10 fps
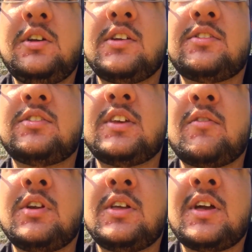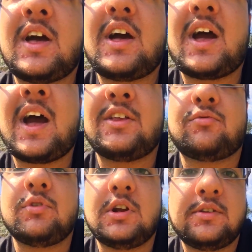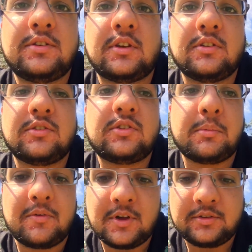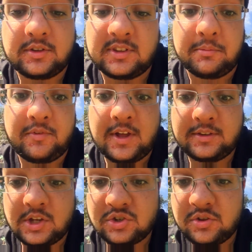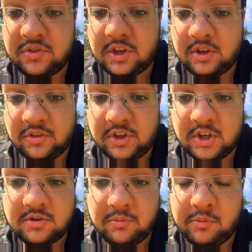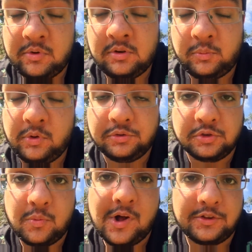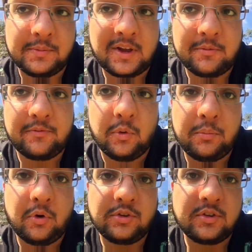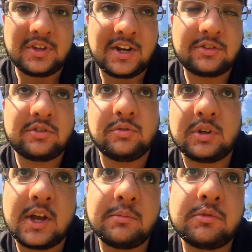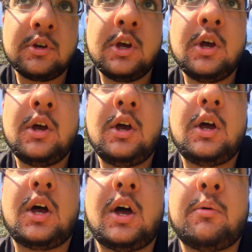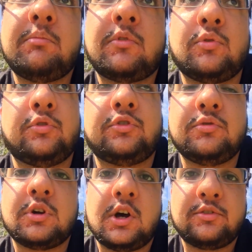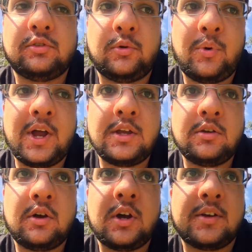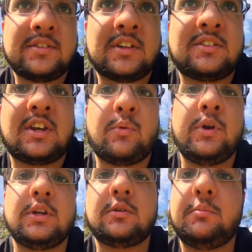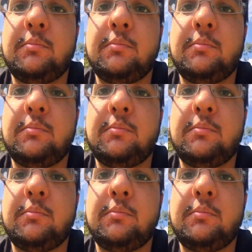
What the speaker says: necessarily as realistic as some of us, or some fans actually think. I think we'll do well to pick up 4 points in the next 2 games. Of course, Newcastle away Saturday week.